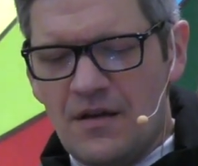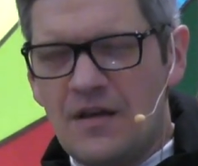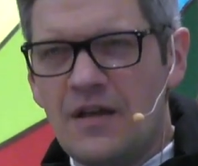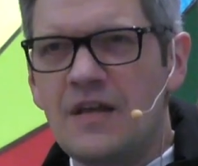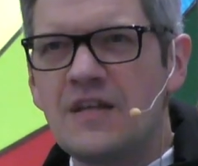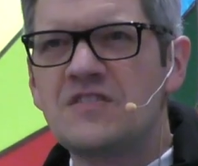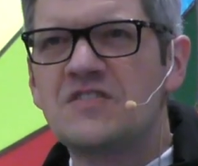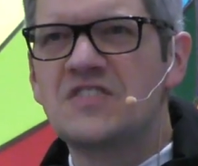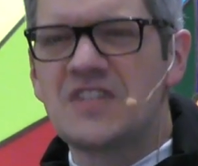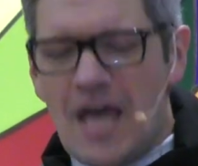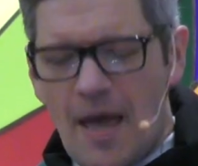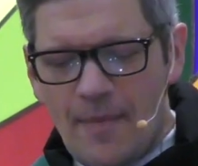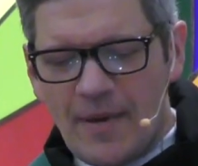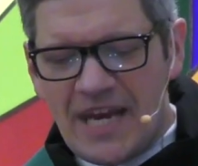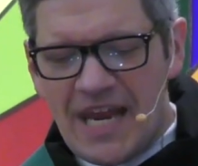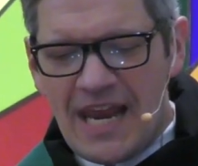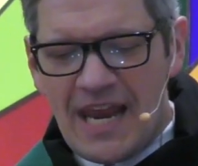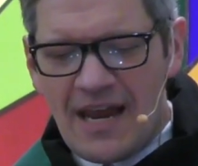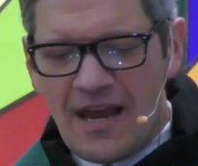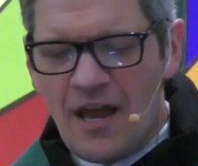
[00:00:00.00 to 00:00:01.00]
Is
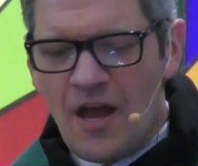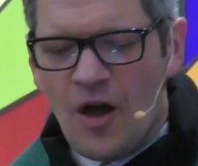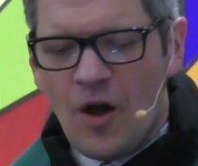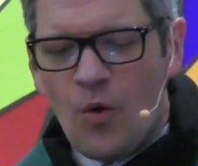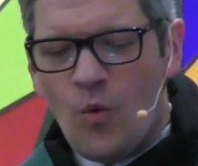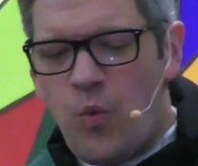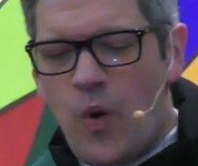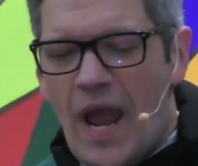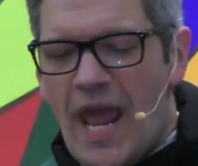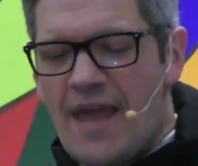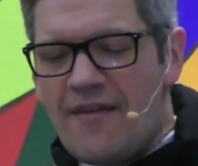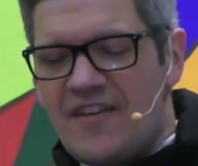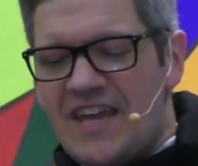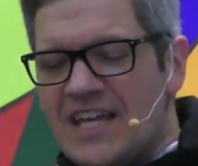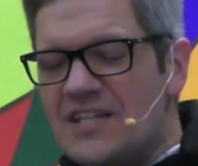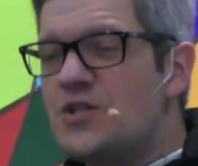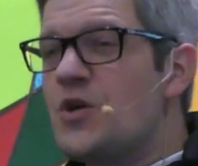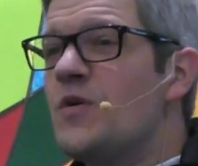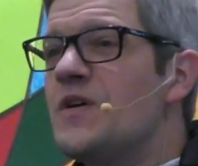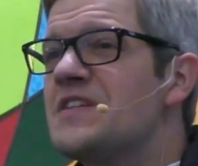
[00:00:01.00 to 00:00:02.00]
Zebedee
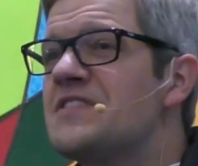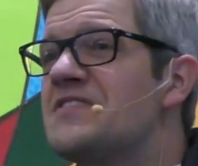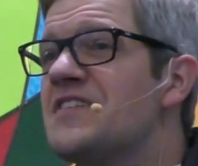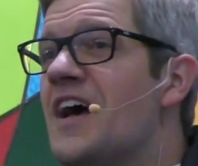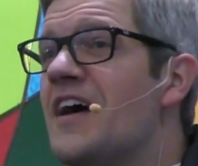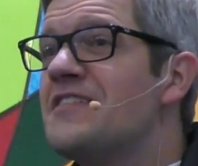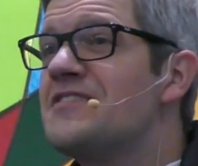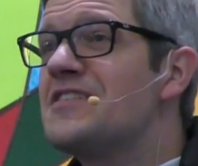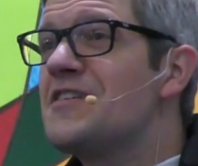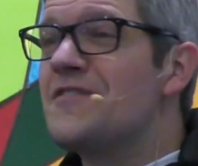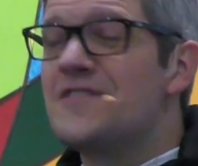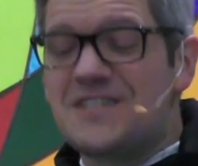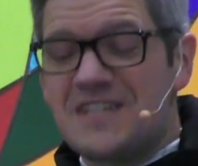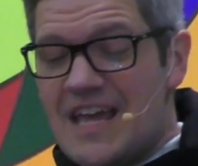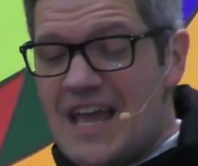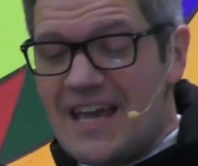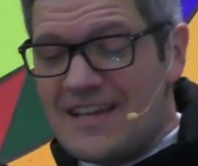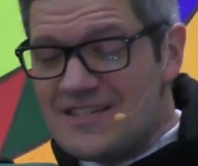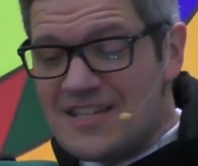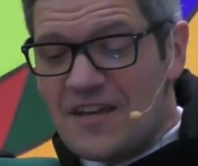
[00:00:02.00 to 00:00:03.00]
waving to his sons as,
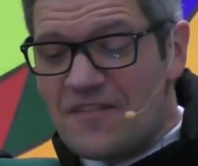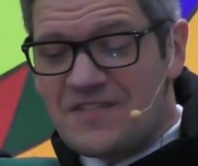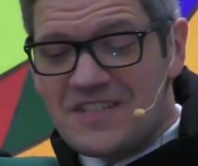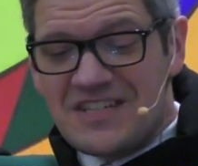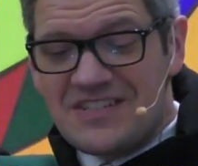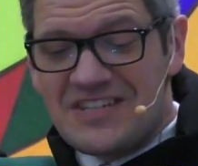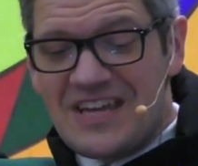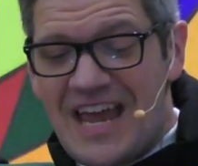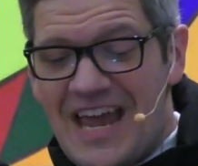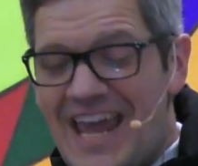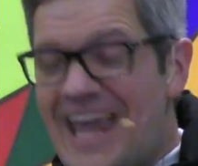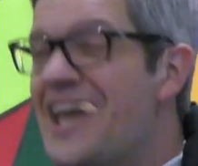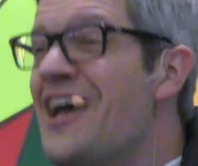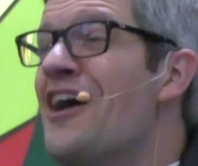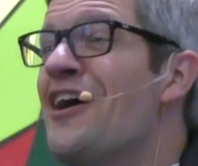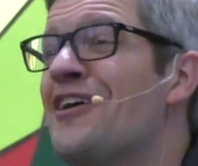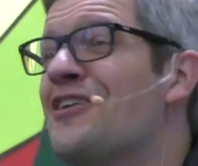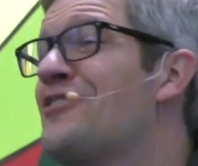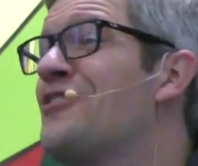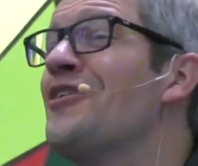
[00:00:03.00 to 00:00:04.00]
as if to say,
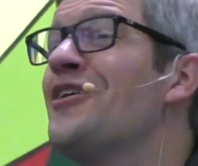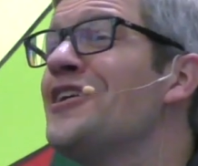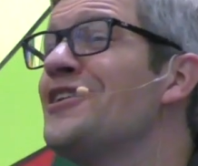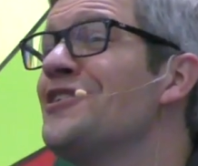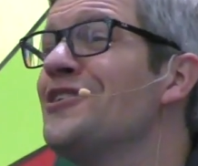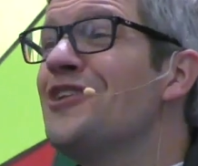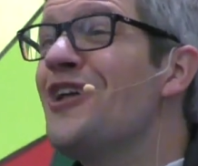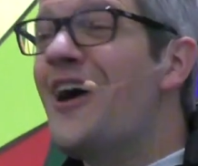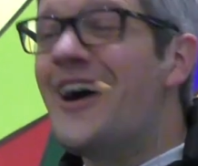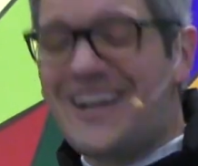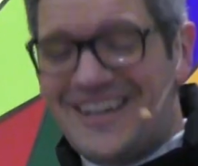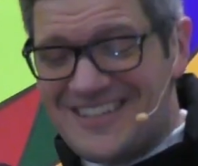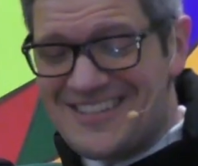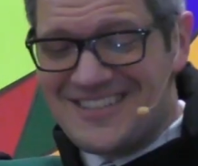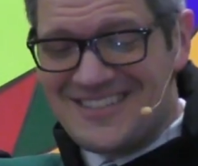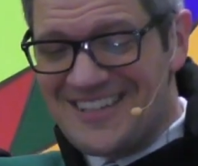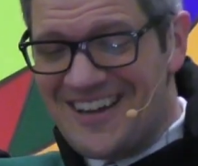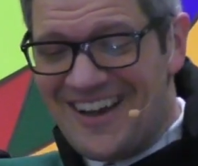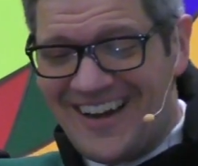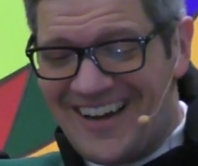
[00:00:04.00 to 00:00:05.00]
Good luck,
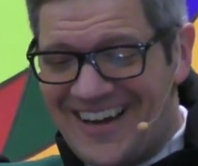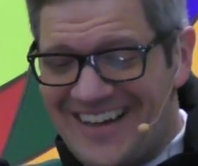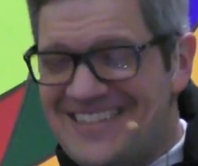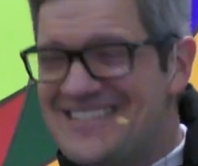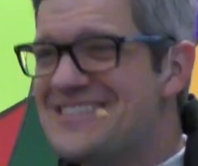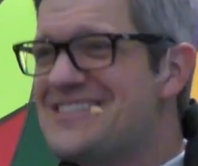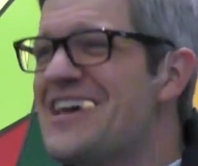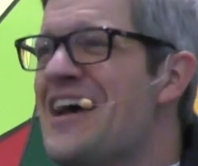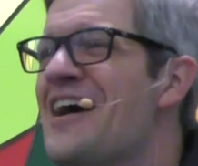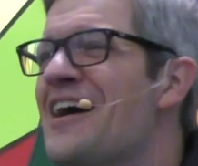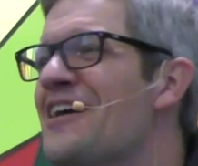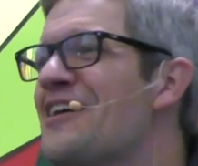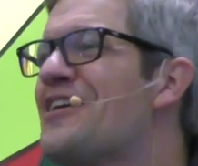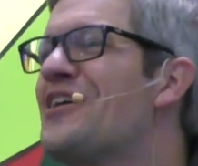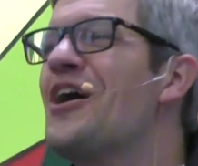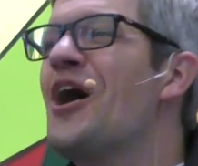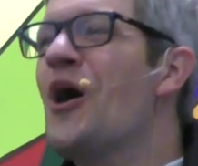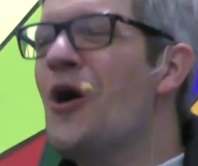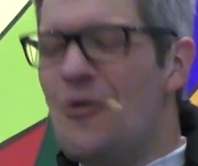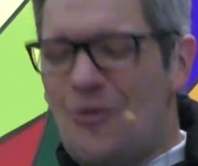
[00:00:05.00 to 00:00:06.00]
sons,
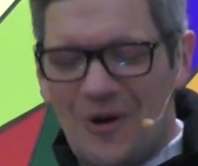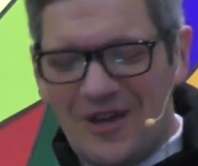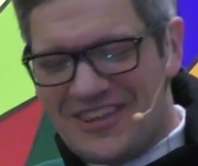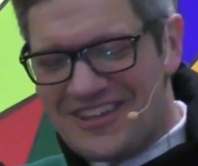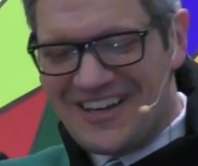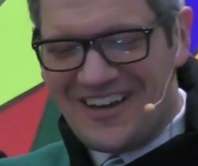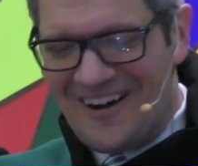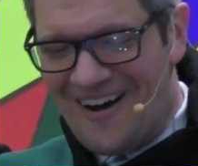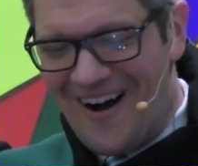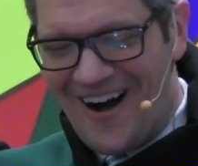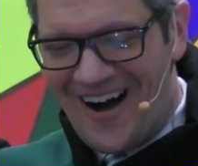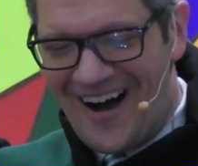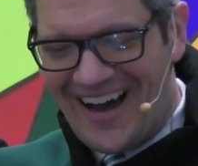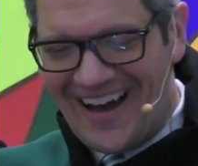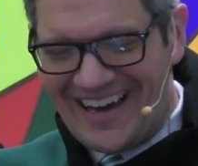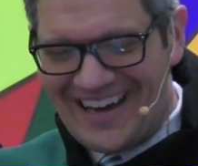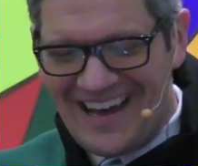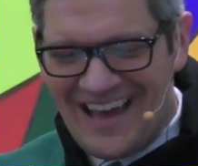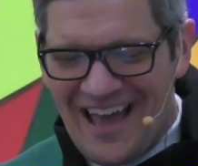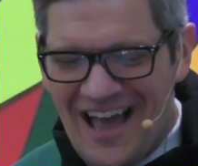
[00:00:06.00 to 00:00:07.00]
go with
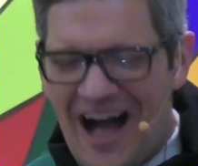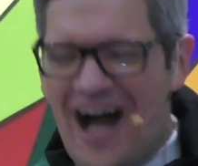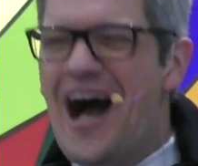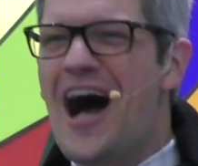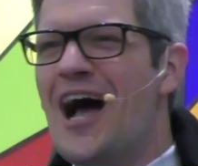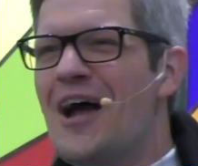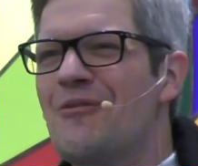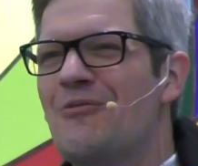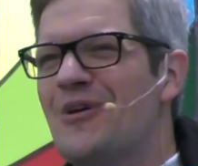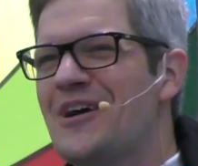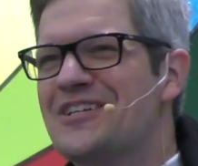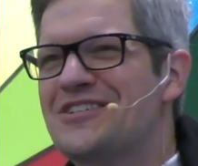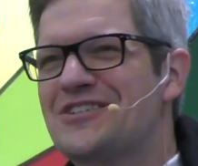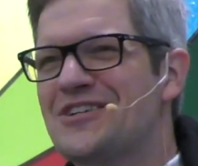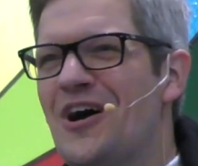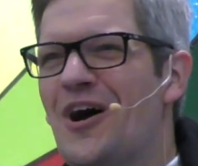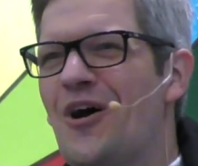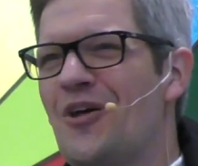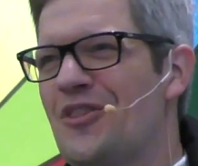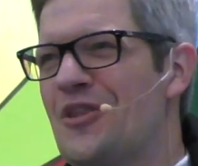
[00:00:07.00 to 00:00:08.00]
God, I wish
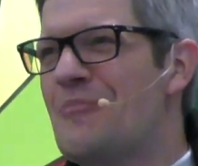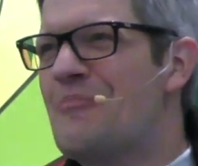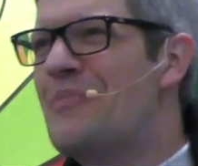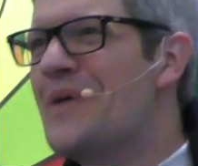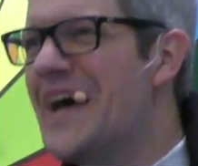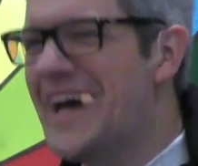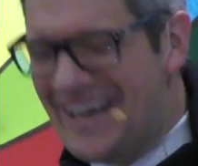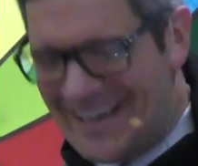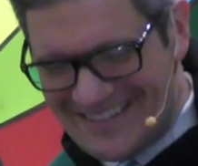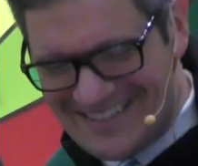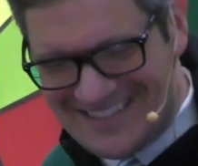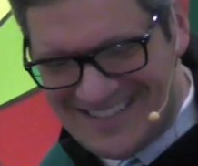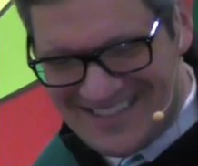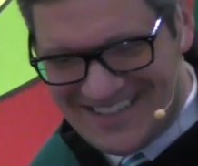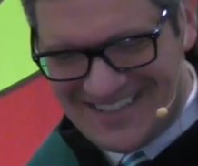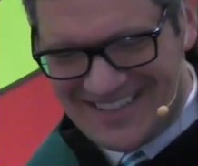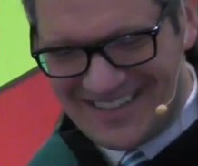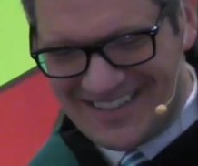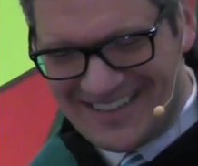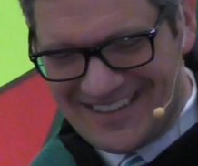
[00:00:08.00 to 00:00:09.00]
y'all the
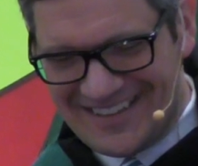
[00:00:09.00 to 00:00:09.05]
best?